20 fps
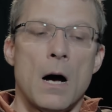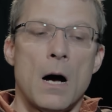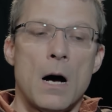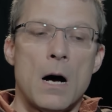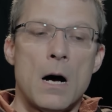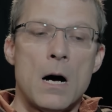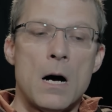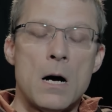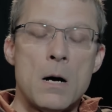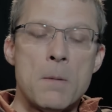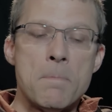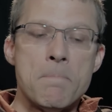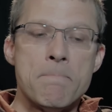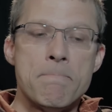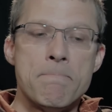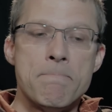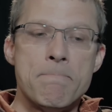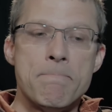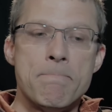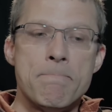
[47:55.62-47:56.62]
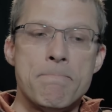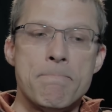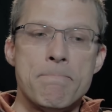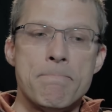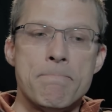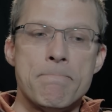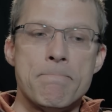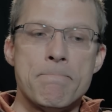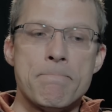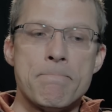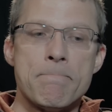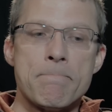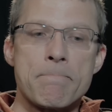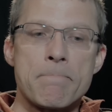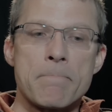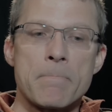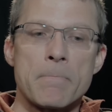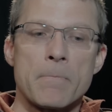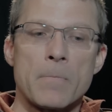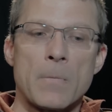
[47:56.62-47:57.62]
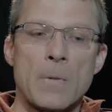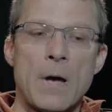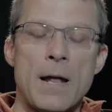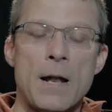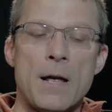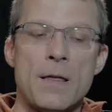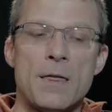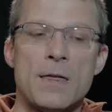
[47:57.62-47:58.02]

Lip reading: And I